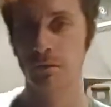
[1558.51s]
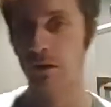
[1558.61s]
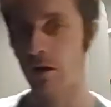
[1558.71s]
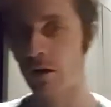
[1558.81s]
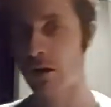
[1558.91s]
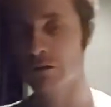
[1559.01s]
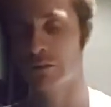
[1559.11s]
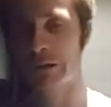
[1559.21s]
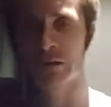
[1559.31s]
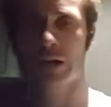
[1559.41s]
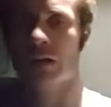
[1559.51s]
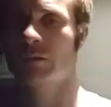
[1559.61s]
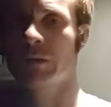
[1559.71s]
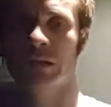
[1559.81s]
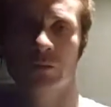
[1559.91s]
call our speech hate
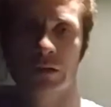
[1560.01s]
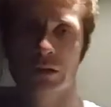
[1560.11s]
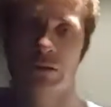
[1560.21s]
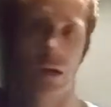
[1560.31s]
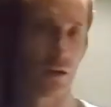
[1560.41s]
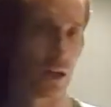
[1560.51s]
speech, we just say